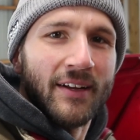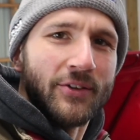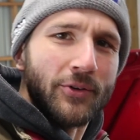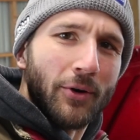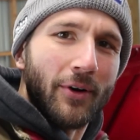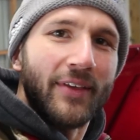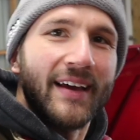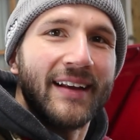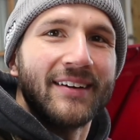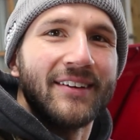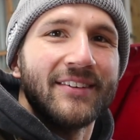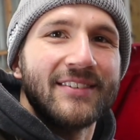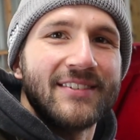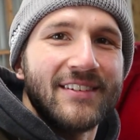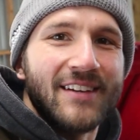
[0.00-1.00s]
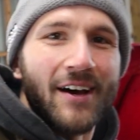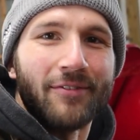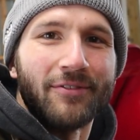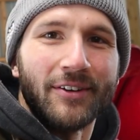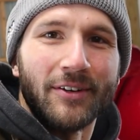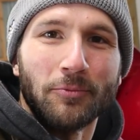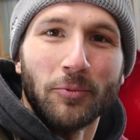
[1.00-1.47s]
do all that good
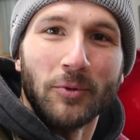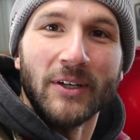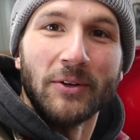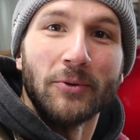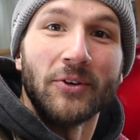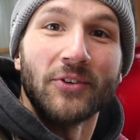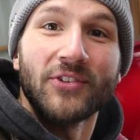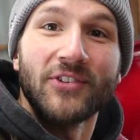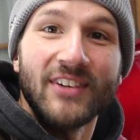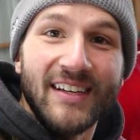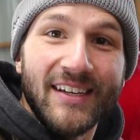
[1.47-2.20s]
stuff, and we will see